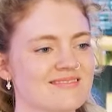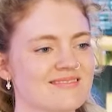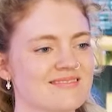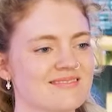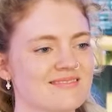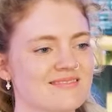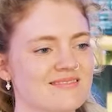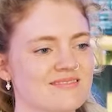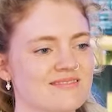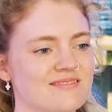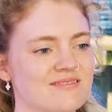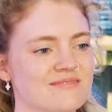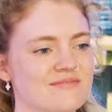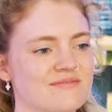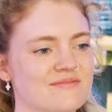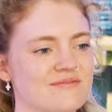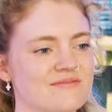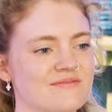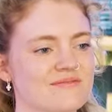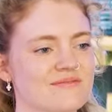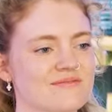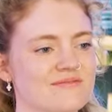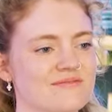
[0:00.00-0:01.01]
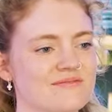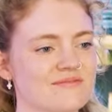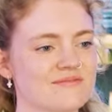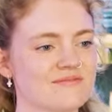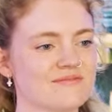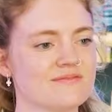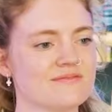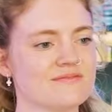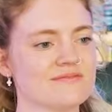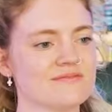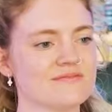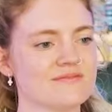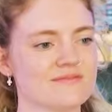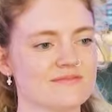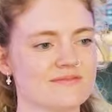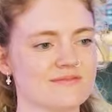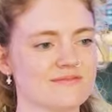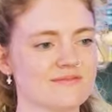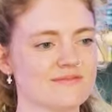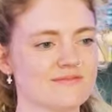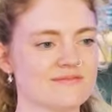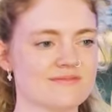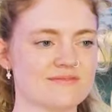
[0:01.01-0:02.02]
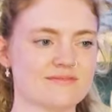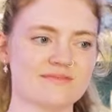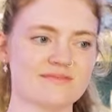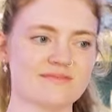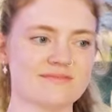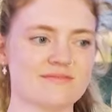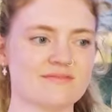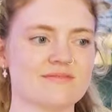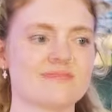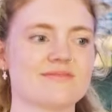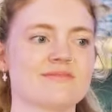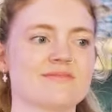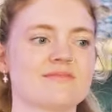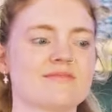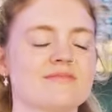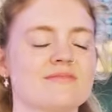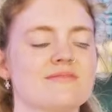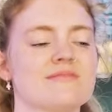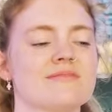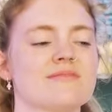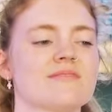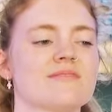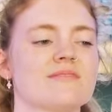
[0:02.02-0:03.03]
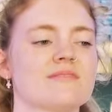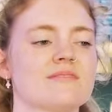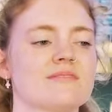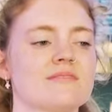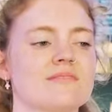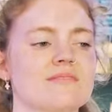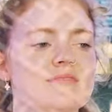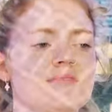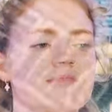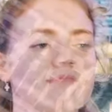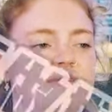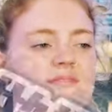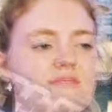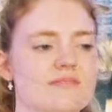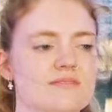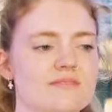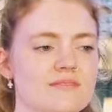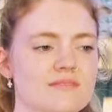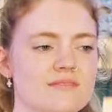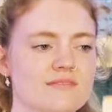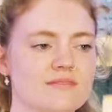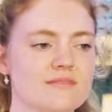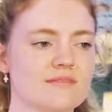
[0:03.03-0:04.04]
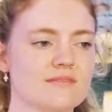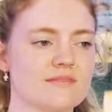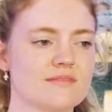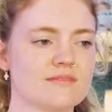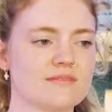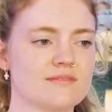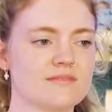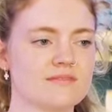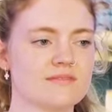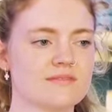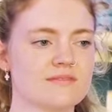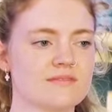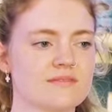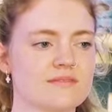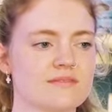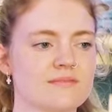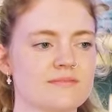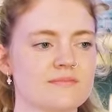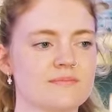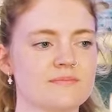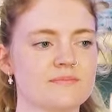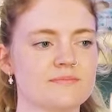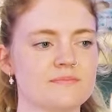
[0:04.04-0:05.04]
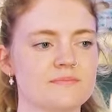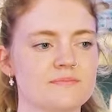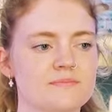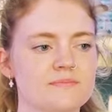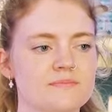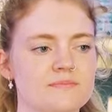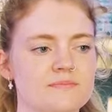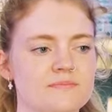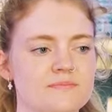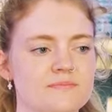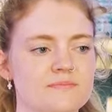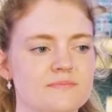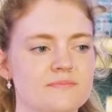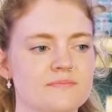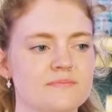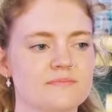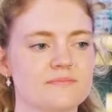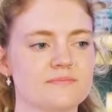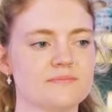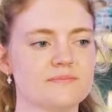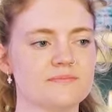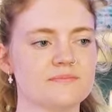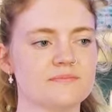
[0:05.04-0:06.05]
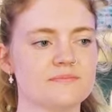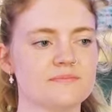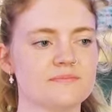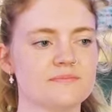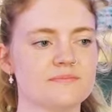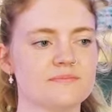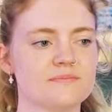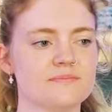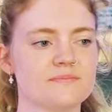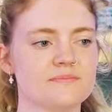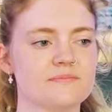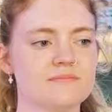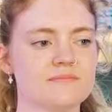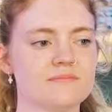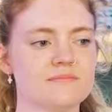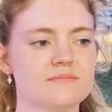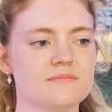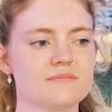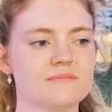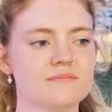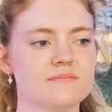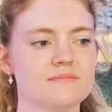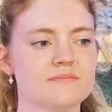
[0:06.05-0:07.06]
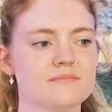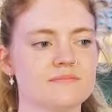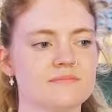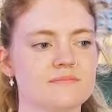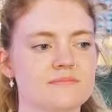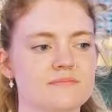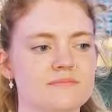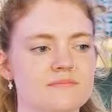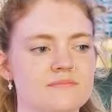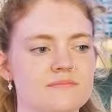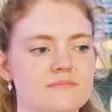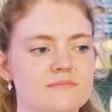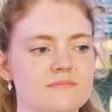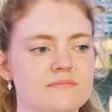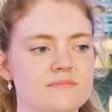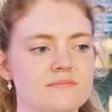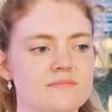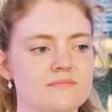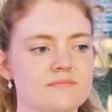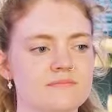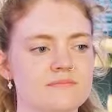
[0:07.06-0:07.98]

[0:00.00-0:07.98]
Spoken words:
(not speaking)